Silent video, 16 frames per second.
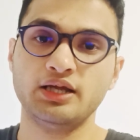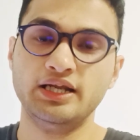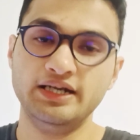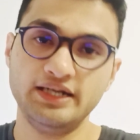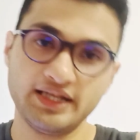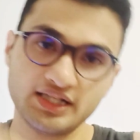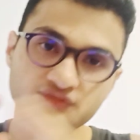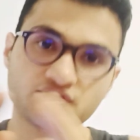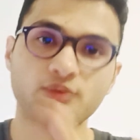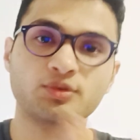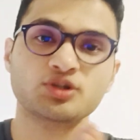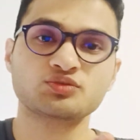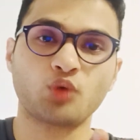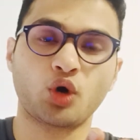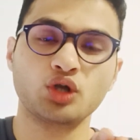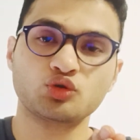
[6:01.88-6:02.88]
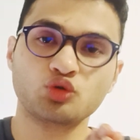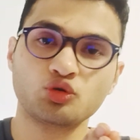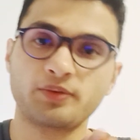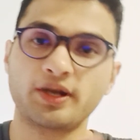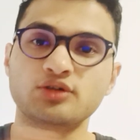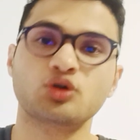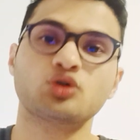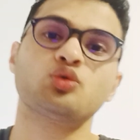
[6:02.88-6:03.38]
Indians form a small group
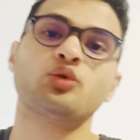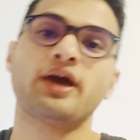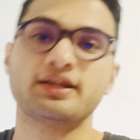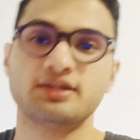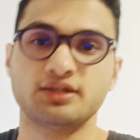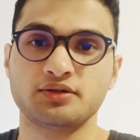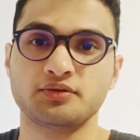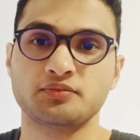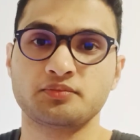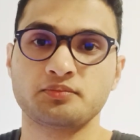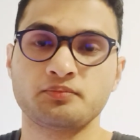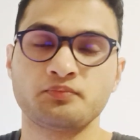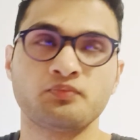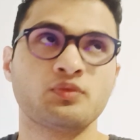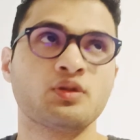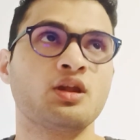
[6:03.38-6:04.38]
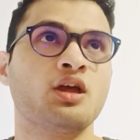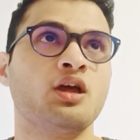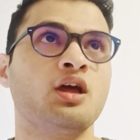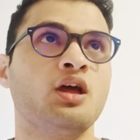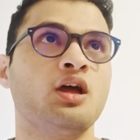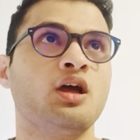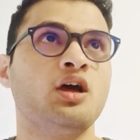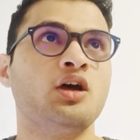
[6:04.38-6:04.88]
and go together.
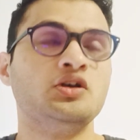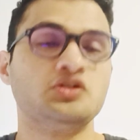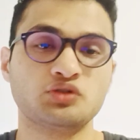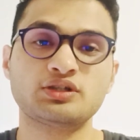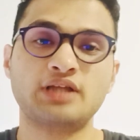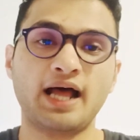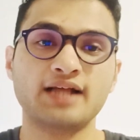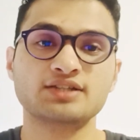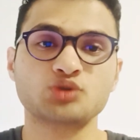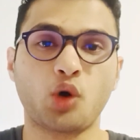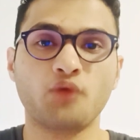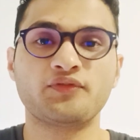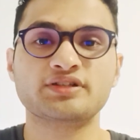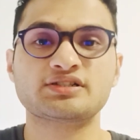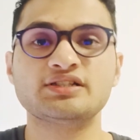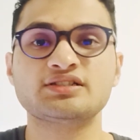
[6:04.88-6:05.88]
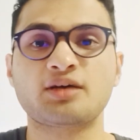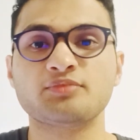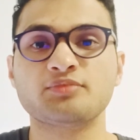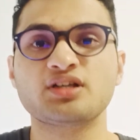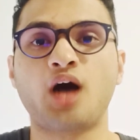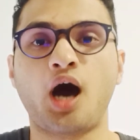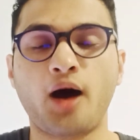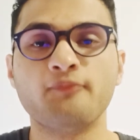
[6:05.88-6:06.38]
So that's obviously
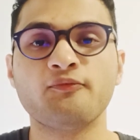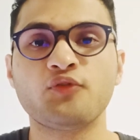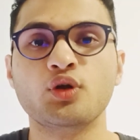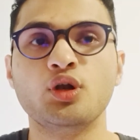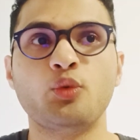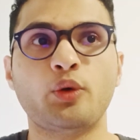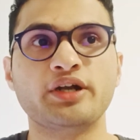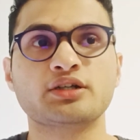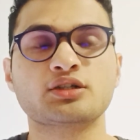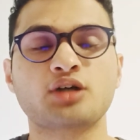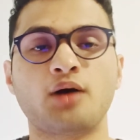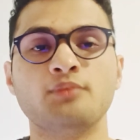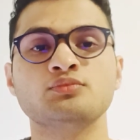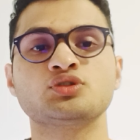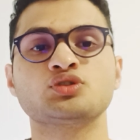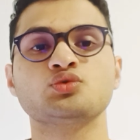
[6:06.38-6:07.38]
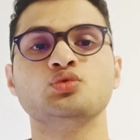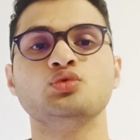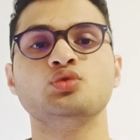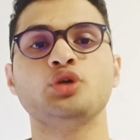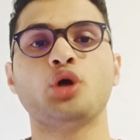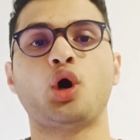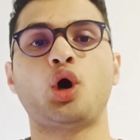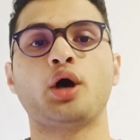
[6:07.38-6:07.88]
something harmful when it comes to
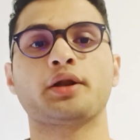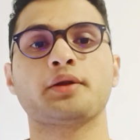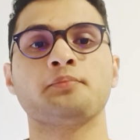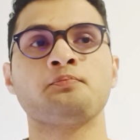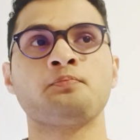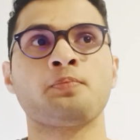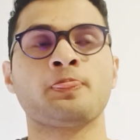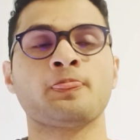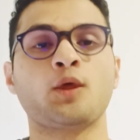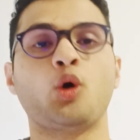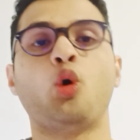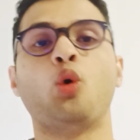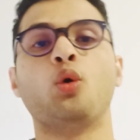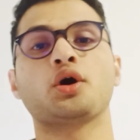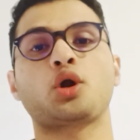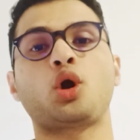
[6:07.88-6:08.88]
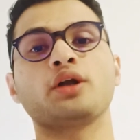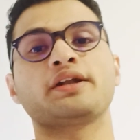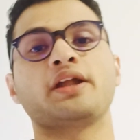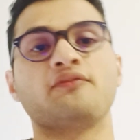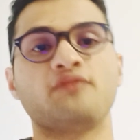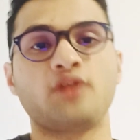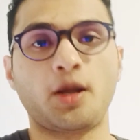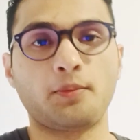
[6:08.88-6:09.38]
your overall
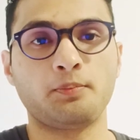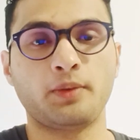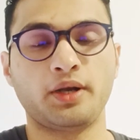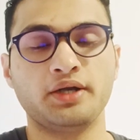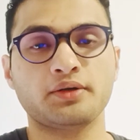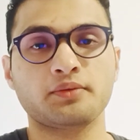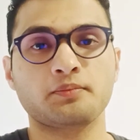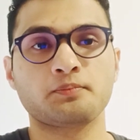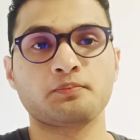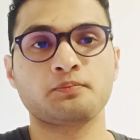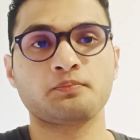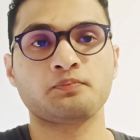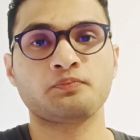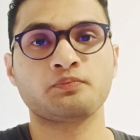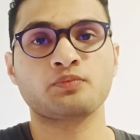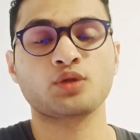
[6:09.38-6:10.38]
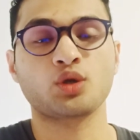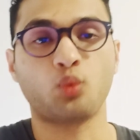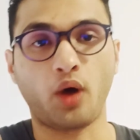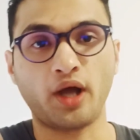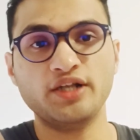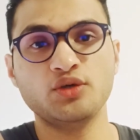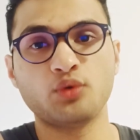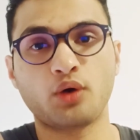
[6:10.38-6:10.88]
development
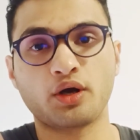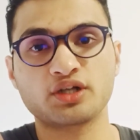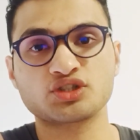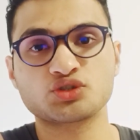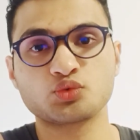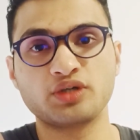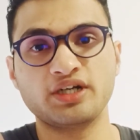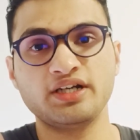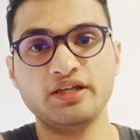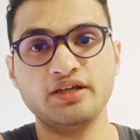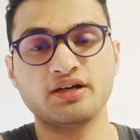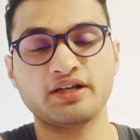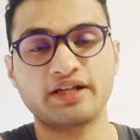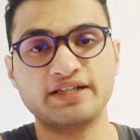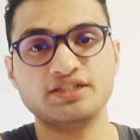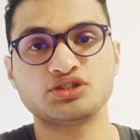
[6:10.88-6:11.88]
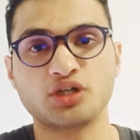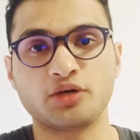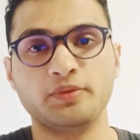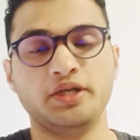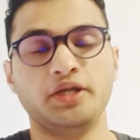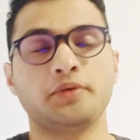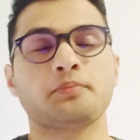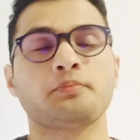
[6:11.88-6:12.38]
while you are a student here in
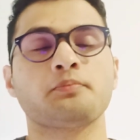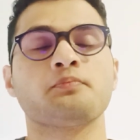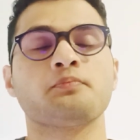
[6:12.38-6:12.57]
Germany.